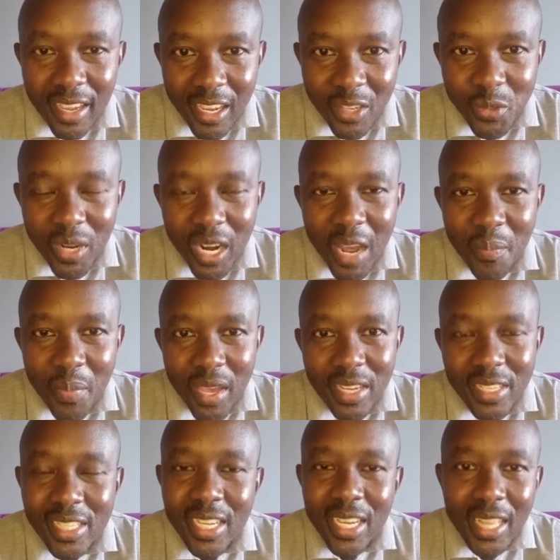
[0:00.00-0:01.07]
Guess what
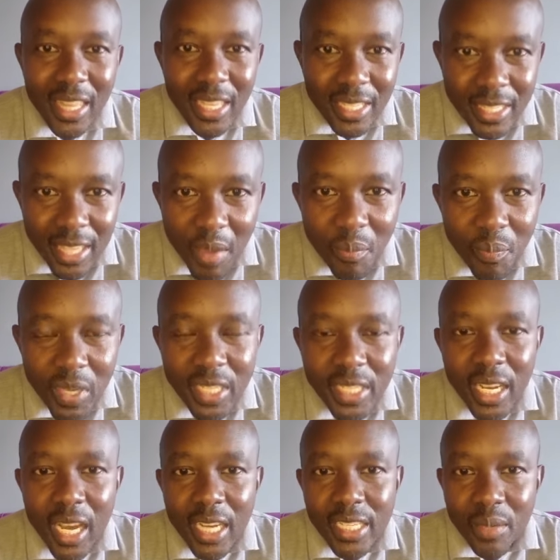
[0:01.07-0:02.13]
happened? The same
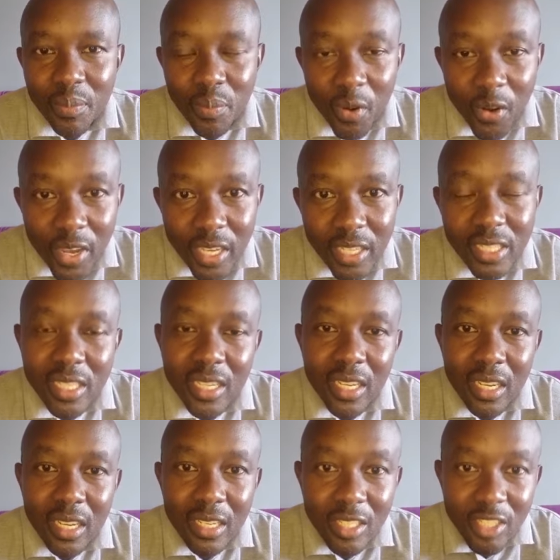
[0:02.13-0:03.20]
Peter, at a point,
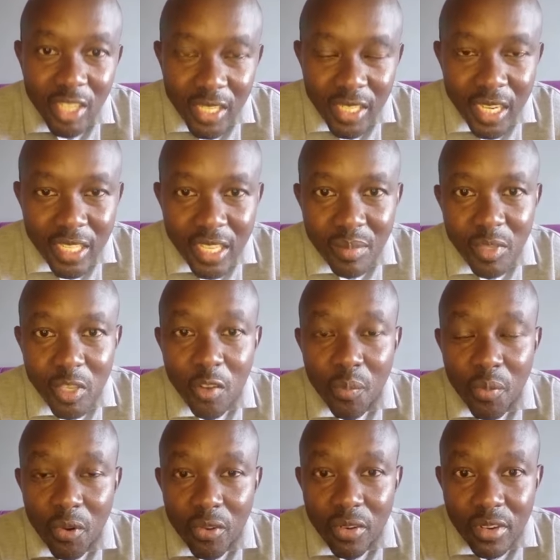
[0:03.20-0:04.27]
Jesus
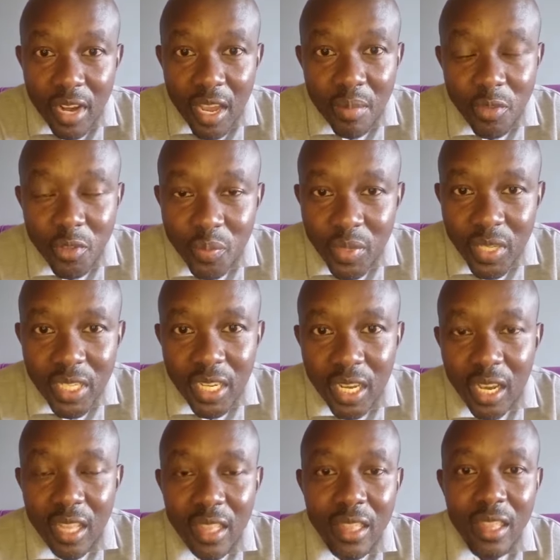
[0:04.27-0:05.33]
himself proclaimed to
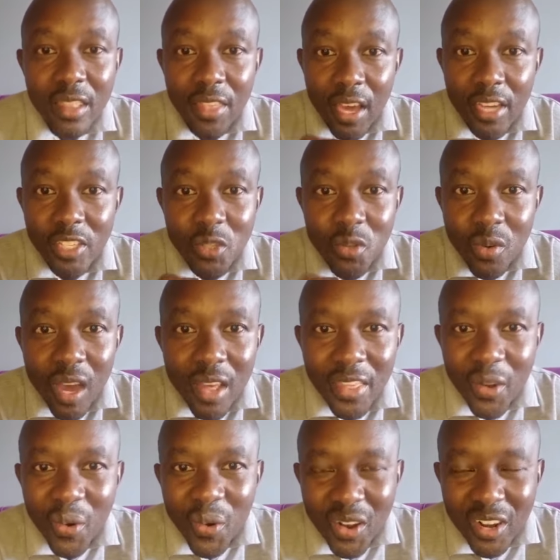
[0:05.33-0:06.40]
Peter that you are
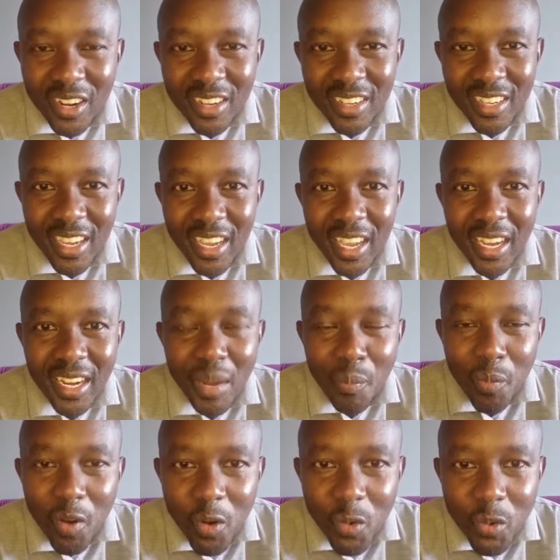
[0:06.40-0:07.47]
the rock and
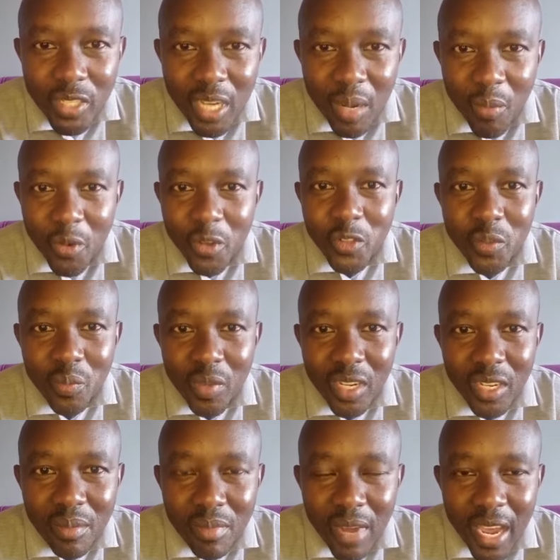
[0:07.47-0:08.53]
upon which I'm going to
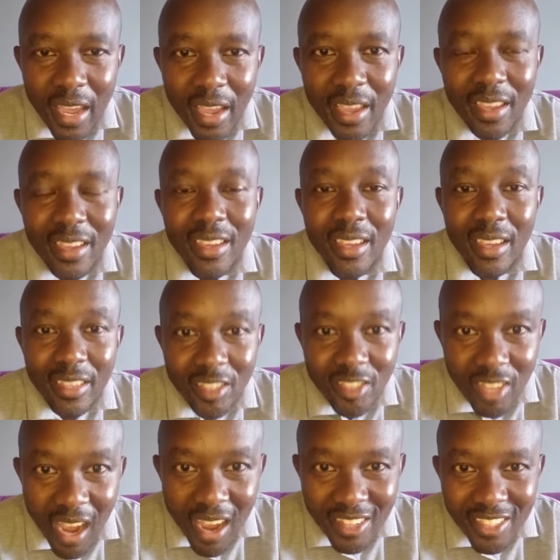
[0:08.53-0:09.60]
build my
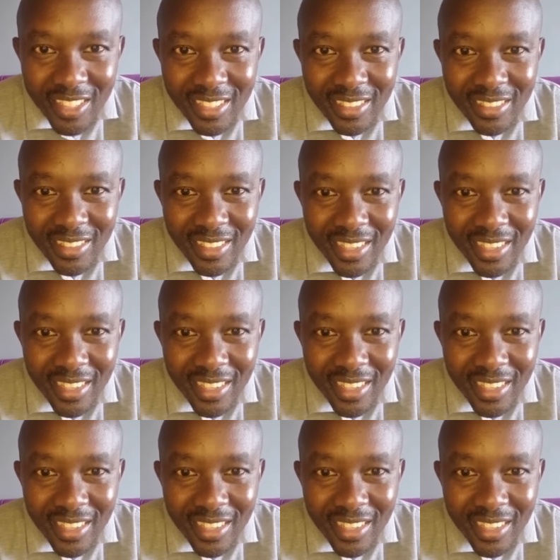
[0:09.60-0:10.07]
church.